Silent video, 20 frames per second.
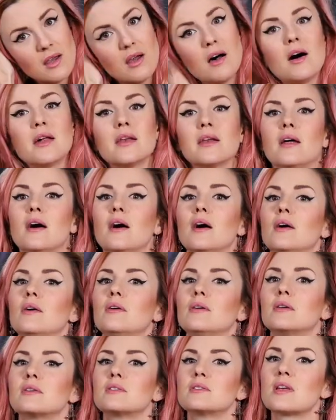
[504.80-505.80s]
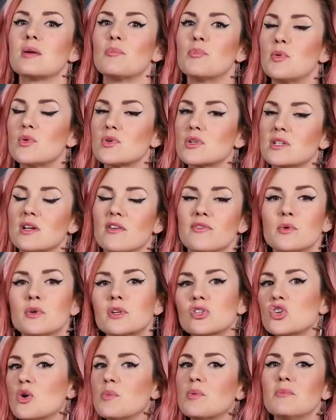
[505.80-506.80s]
I don't know. I just get bored of stuff. I
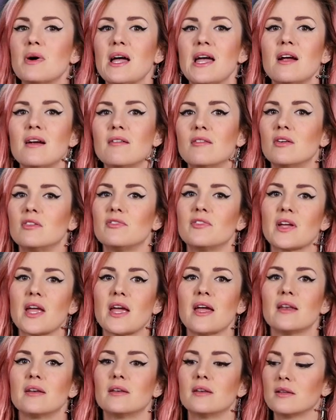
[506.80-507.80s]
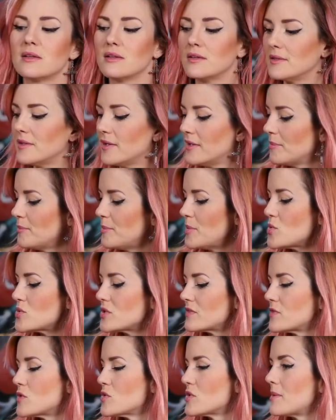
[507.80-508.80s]
want to chop all my hair off again. I'm
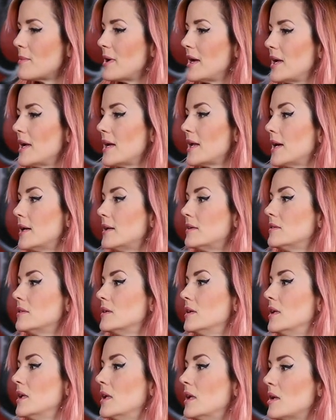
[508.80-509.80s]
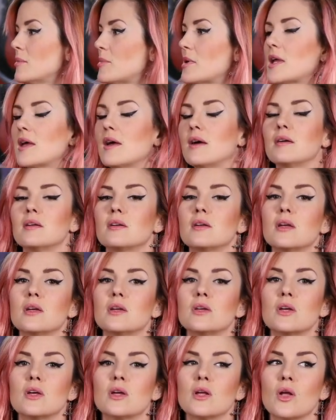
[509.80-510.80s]
bored of talking about hair now. But yeah,
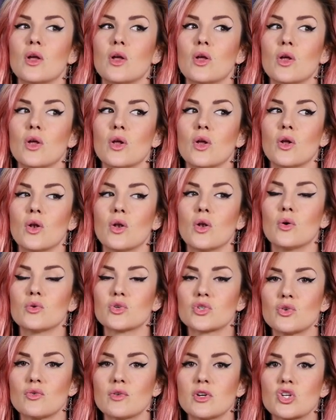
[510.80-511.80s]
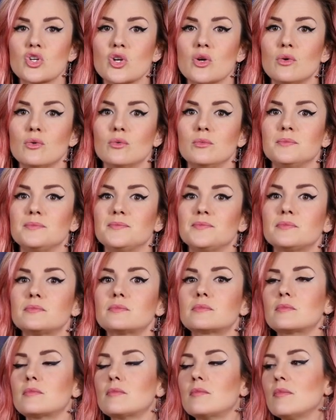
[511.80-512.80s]
long story short,
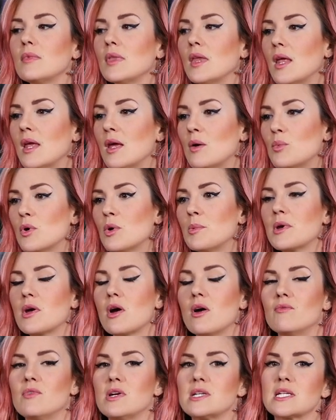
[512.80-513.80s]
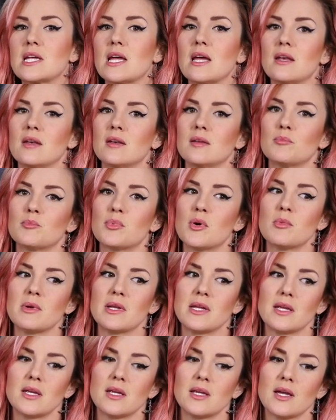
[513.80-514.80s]
it will be going red again,
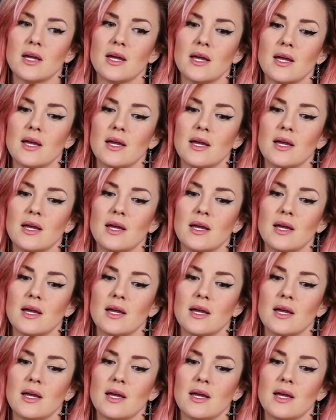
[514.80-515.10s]
probably